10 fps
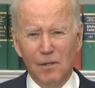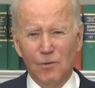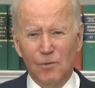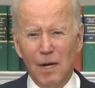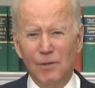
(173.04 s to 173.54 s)

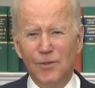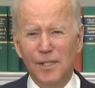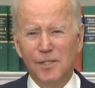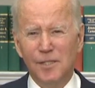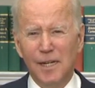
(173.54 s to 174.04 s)
Throughout
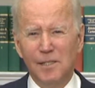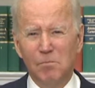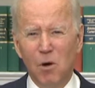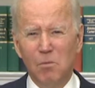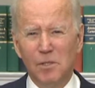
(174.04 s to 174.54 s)
these tense
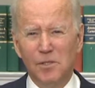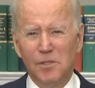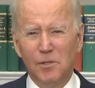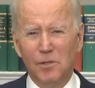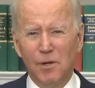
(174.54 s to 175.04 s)
moments, the
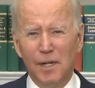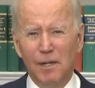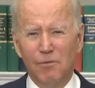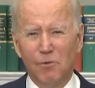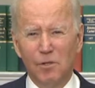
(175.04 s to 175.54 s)

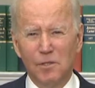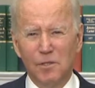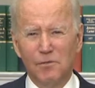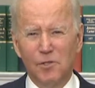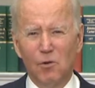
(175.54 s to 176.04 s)
Ukrainian forces
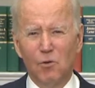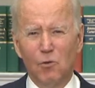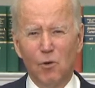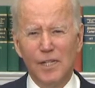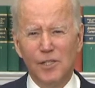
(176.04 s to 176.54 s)
have shown
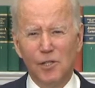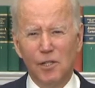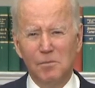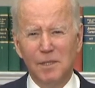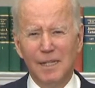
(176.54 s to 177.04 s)
great
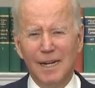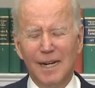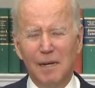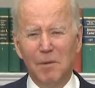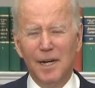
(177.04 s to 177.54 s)
judgment and,
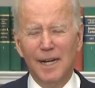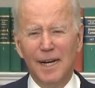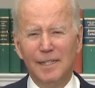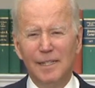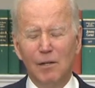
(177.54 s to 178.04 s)
I might
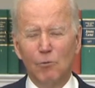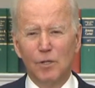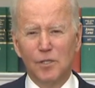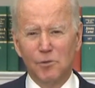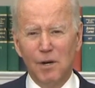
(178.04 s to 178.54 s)
add,
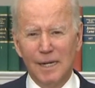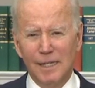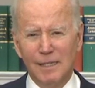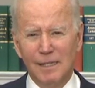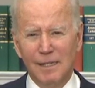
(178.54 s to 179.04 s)
restraint.
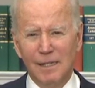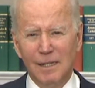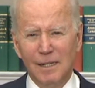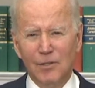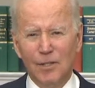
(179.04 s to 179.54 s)

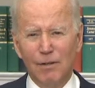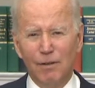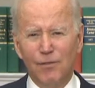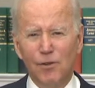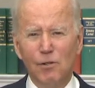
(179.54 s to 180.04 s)
They
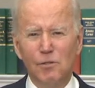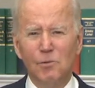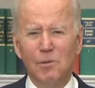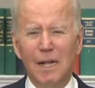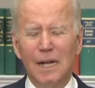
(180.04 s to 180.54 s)
refused
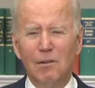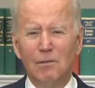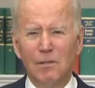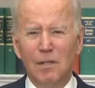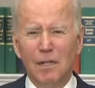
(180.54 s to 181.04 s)
to
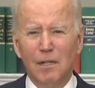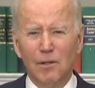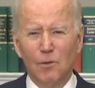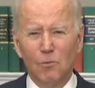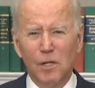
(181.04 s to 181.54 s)
allow
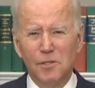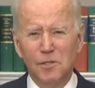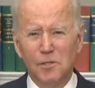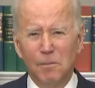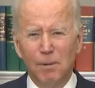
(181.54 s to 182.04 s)
the
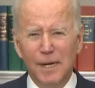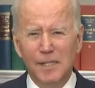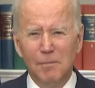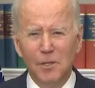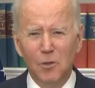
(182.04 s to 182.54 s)
Russians to bait
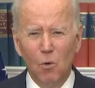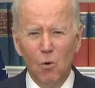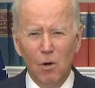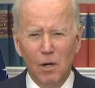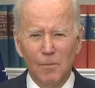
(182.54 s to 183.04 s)
them into
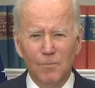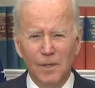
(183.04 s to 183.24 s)
war.